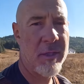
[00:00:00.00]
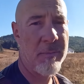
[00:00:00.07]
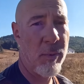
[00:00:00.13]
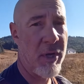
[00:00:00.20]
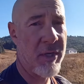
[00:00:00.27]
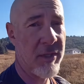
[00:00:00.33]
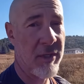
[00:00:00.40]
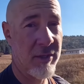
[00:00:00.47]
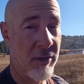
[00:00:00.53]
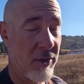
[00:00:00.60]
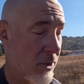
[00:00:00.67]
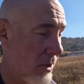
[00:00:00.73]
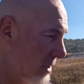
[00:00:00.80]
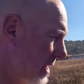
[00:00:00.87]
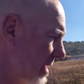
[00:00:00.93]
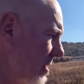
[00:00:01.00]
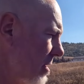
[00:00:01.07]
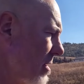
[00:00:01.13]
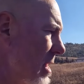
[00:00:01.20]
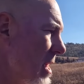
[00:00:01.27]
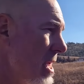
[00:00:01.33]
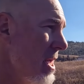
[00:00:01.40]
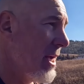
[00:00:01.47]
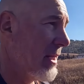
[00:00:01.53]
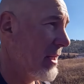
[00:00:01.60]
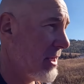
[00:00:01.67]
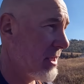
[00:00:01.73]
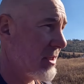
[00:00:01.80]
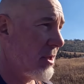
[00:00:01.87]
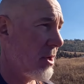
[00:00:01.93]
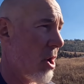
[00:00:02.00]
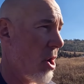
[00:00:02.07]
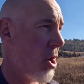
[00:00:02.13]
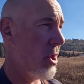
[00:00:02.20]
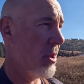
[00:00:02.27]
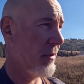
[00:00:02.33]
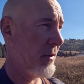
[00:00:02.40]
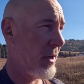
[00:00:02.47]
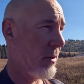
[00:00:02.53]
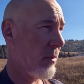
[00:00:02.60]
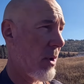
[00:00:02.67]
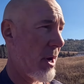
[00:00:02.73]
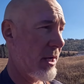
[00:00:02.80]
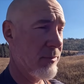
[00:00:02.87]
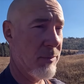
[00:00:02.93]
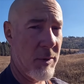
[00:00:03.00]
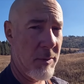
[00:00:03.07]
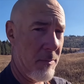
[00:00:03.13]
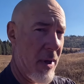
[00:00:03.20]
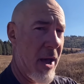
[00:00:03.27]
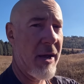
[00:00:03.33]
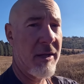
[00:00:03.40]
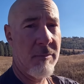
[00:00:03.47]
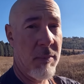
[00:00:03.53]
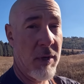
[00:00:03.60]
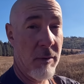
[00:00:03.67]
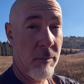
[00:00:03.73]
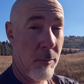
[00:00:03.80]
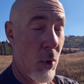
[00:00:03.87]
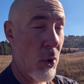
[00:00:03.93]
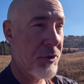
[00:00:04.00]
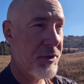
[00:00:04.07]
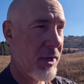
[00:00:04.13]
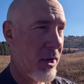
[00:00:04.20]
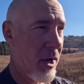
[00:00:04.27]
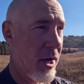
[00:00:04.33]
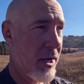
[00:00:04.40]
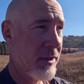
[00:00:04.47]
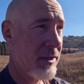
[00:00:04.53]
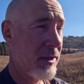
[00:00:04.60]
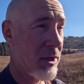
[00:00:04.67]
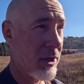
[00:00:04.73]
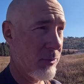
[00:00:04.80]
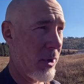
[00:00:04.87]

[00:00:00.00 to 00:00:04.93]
braces until later. At least all of the arrays will be back being bolted on, because